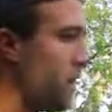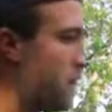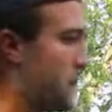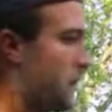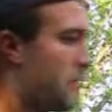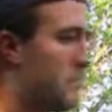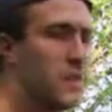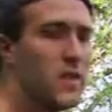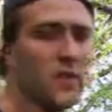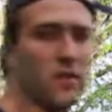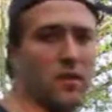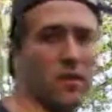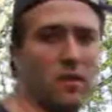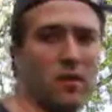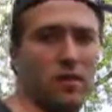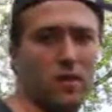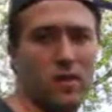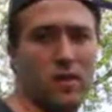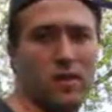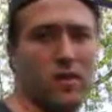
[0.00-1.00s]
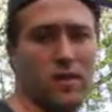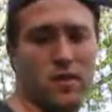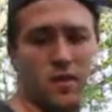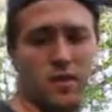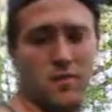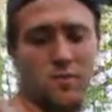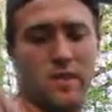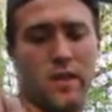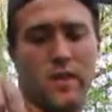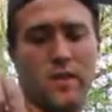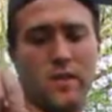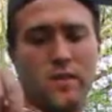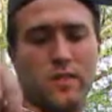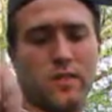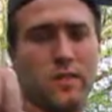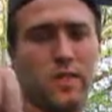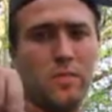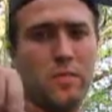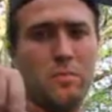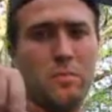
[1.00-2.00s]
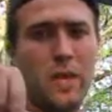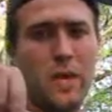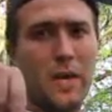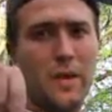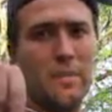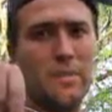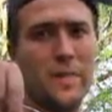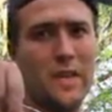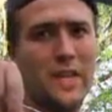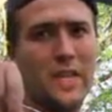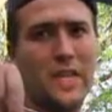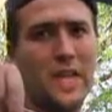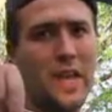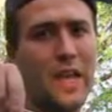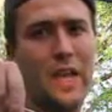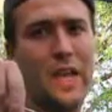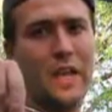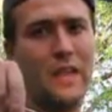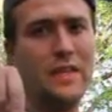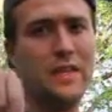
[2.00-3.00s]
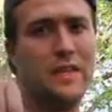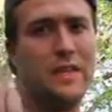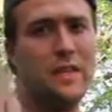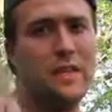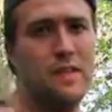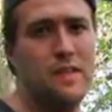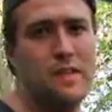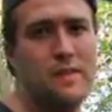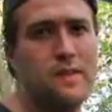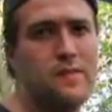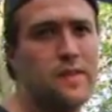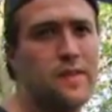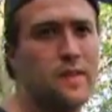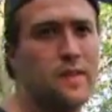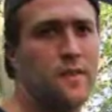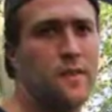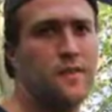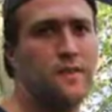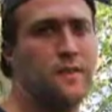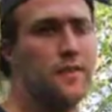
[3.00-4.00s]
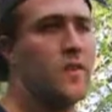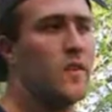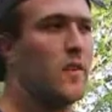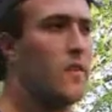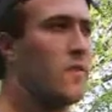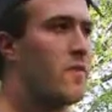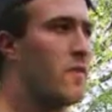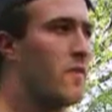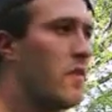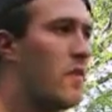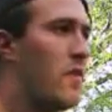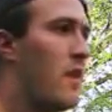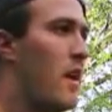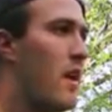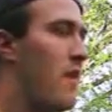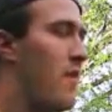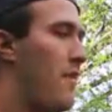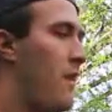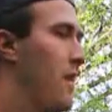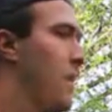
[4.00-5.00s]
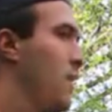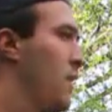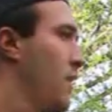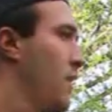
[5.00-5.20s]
To me, it's better to just buy a big can And you know, if you don't have any,